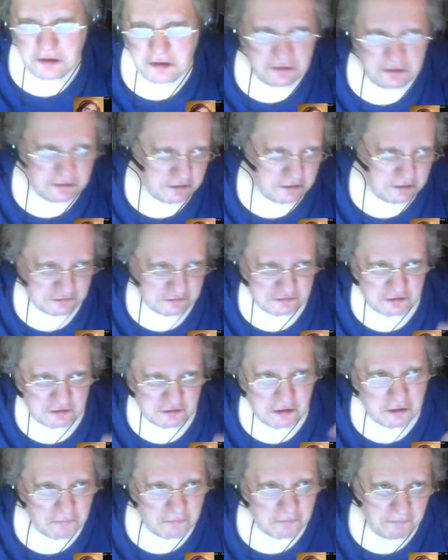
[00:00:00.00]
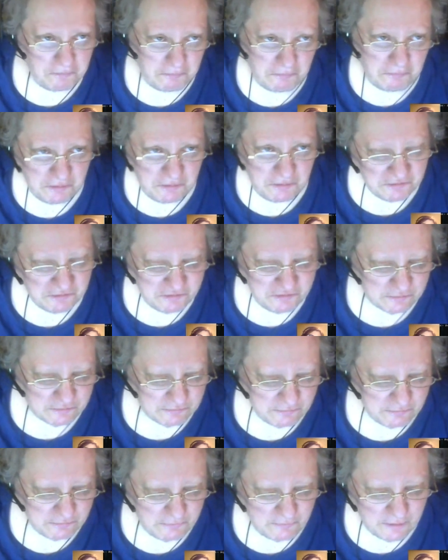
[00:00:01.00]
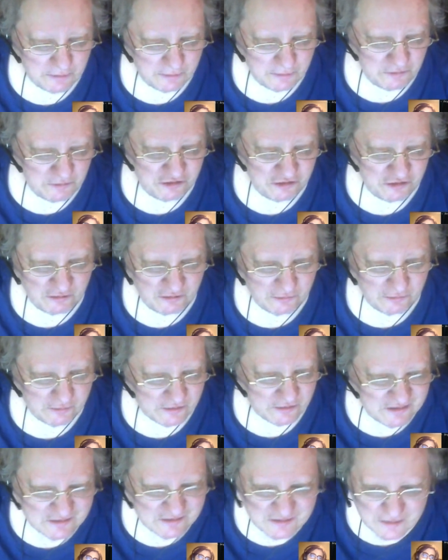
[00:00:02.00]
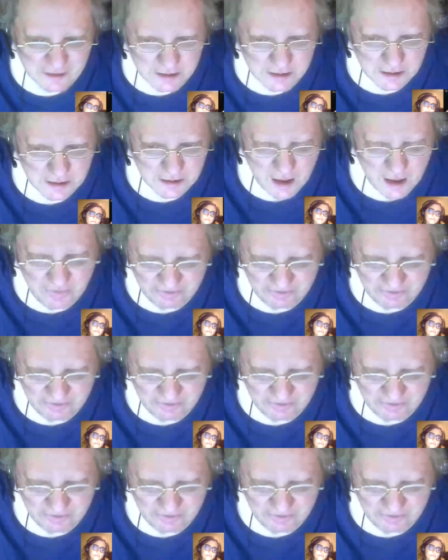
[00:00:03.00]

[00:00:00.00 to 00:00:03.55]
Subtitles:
atheist cult missionaries. It's like